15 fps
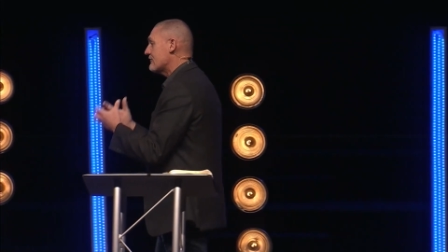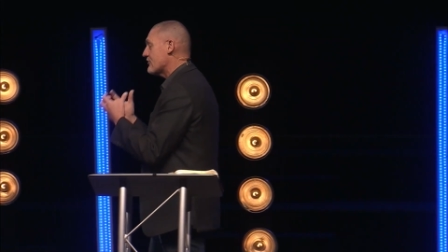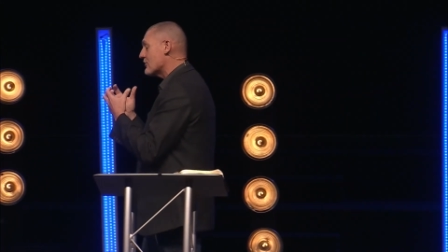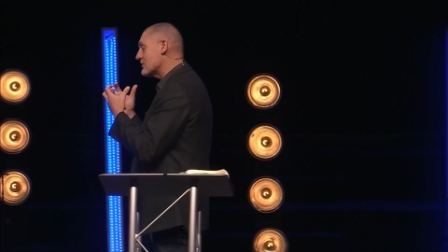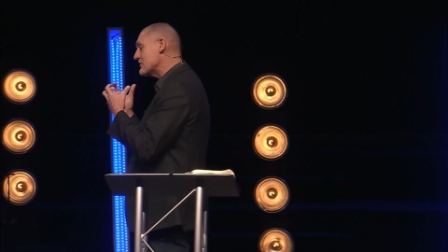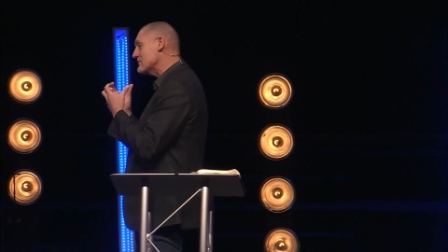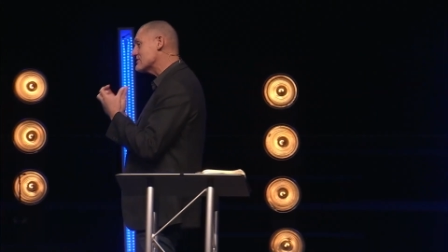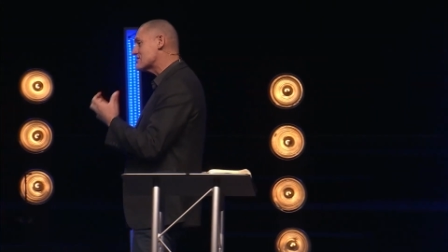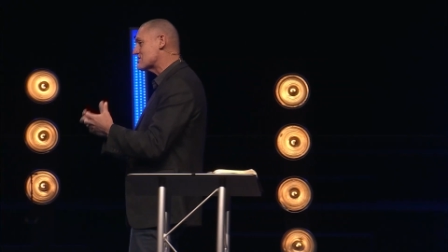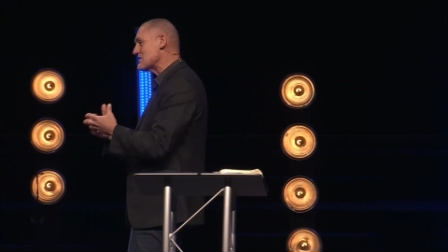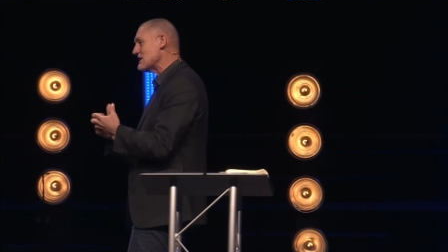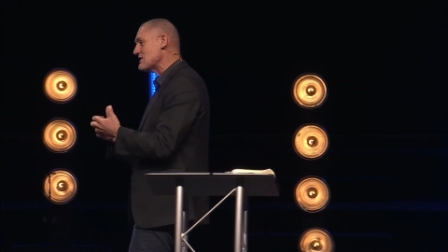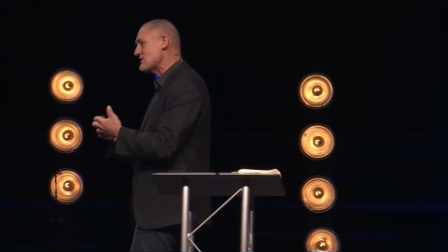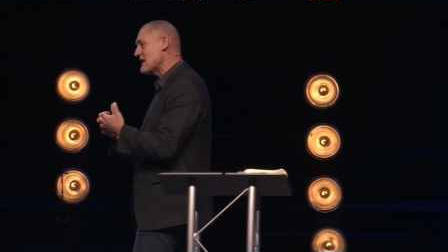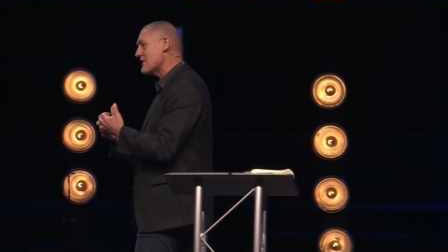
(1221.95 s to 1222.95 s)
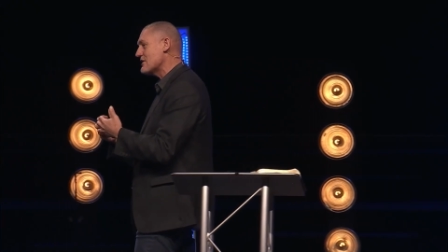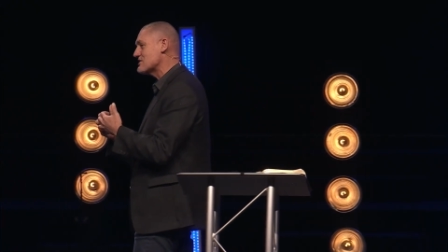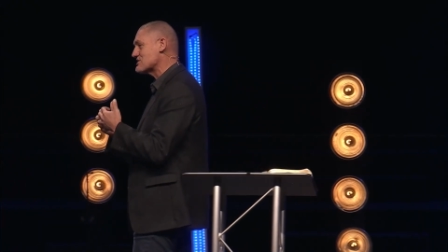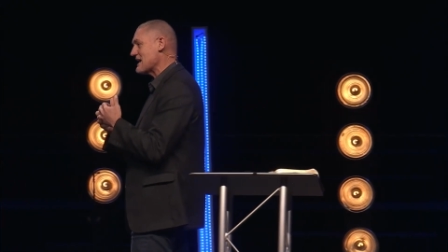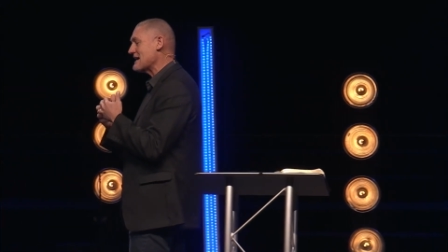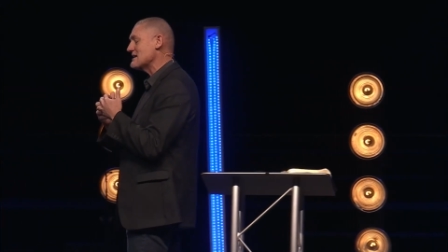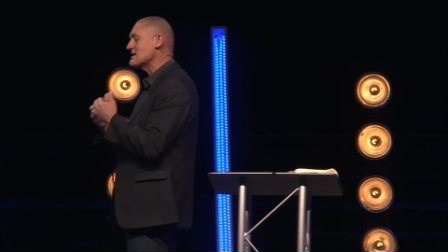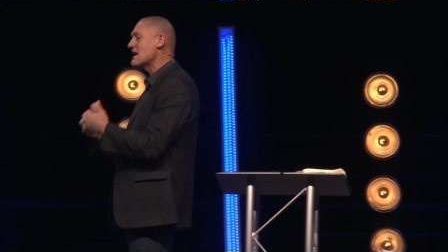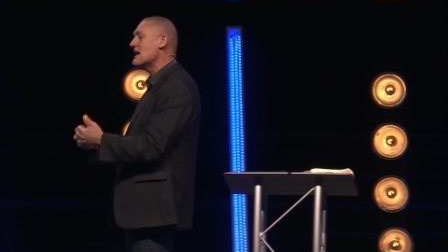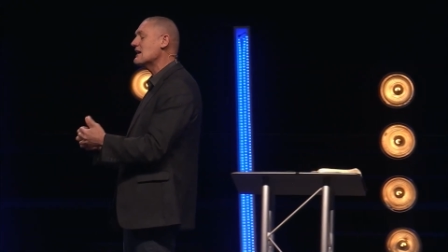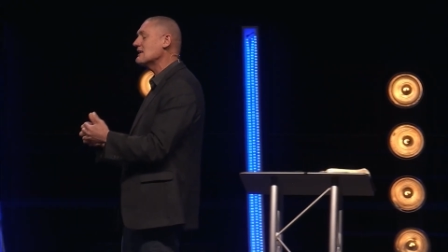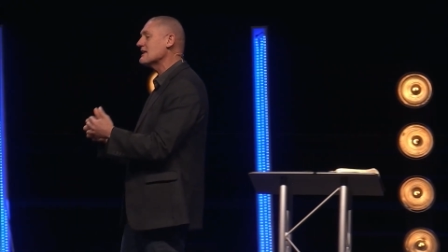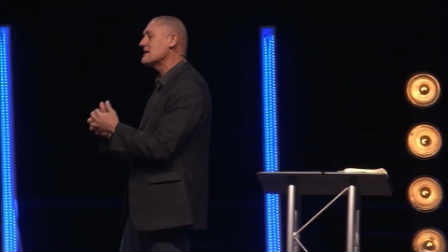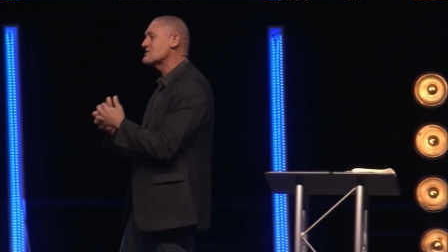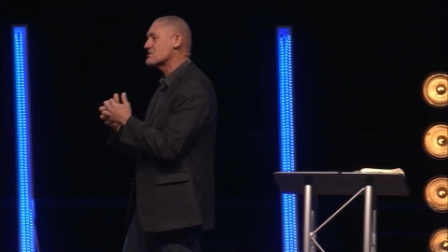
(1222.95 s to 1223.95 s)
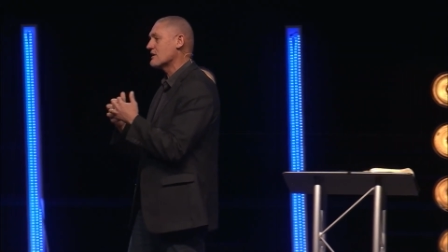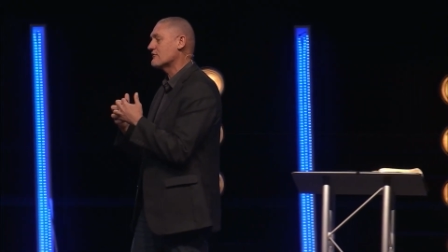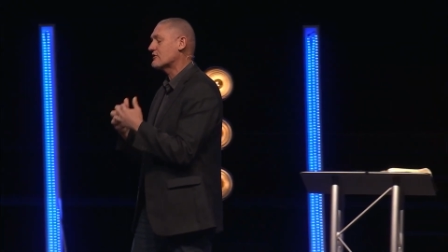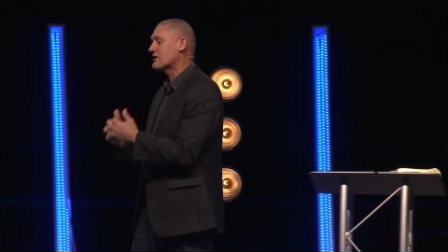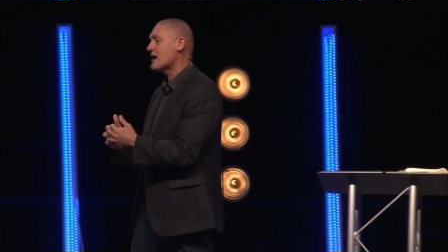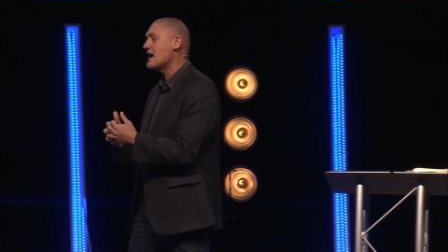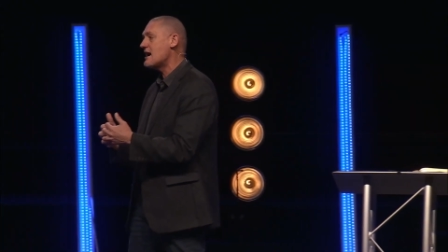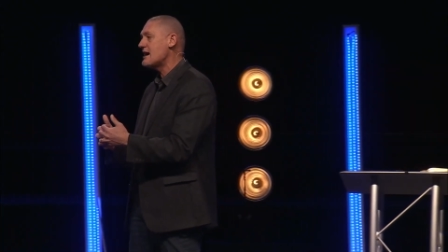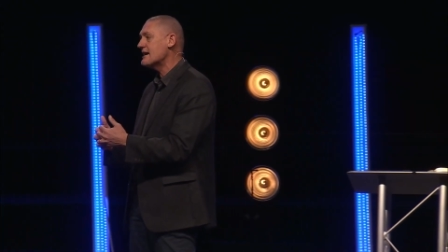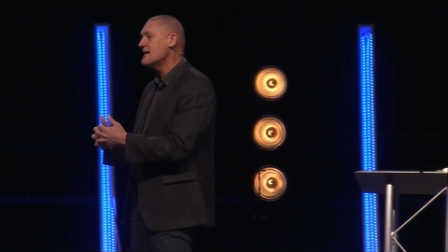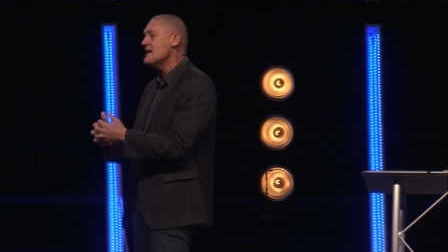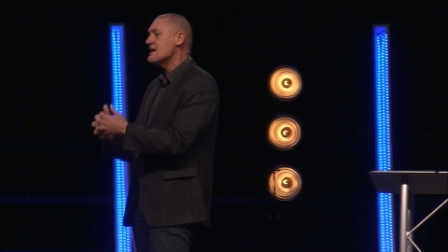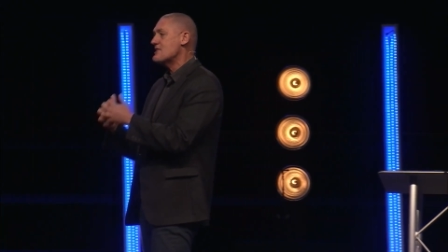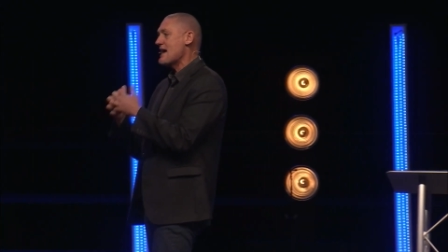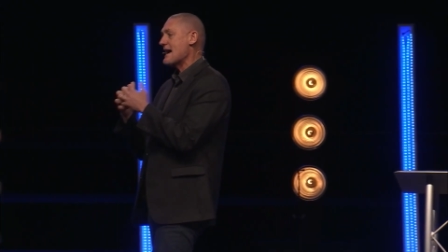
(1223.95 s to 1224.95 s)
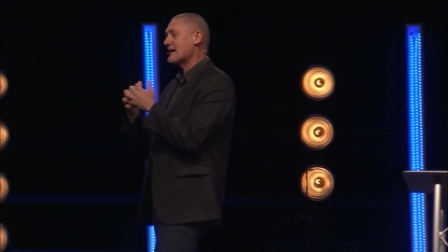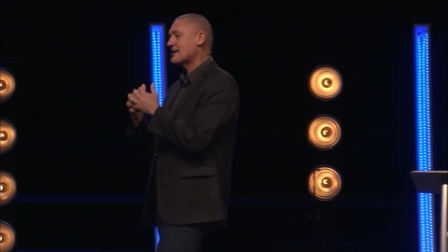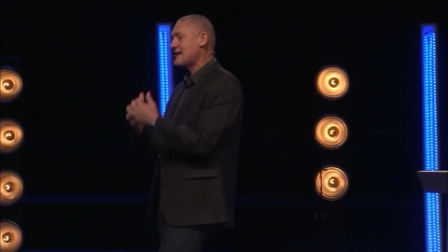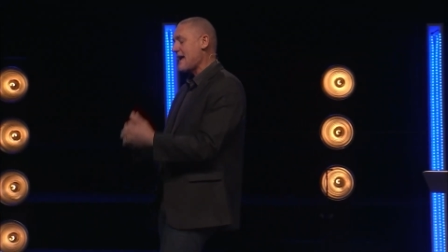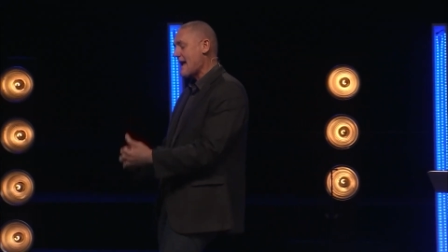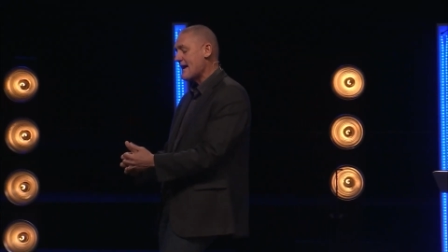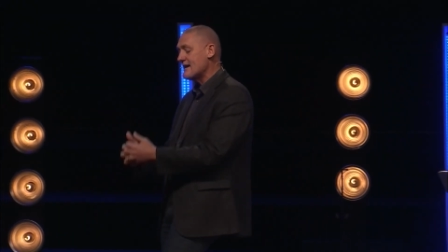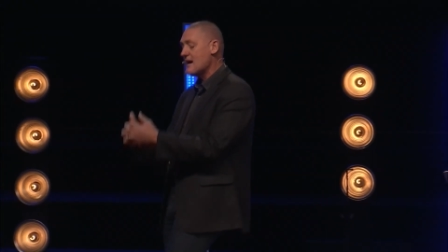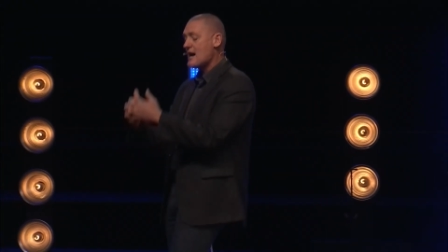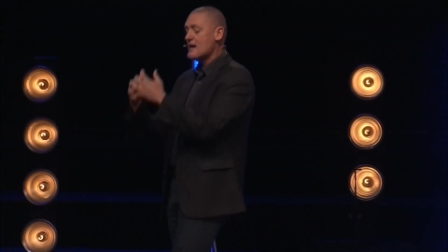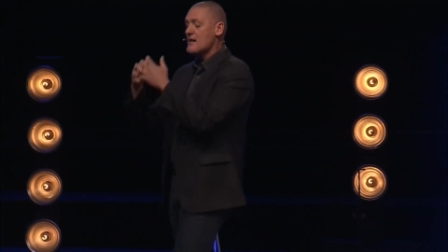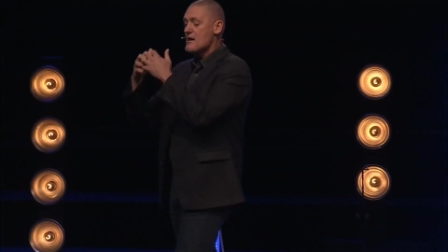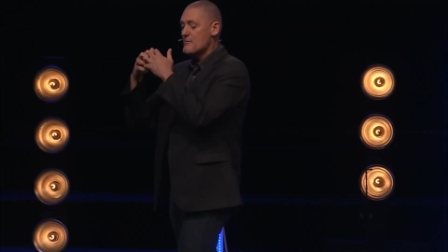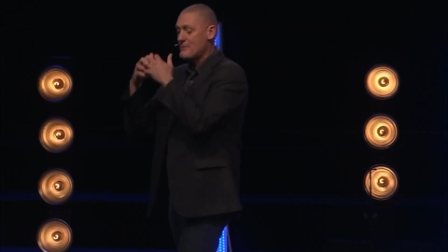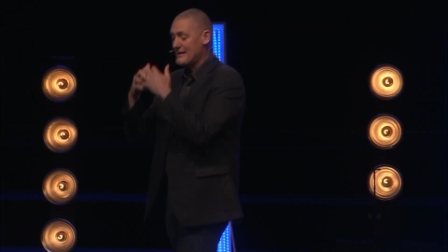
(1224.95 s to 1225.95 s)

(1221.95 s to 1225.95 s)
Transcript: For you see, there is a knowledge of God that cannot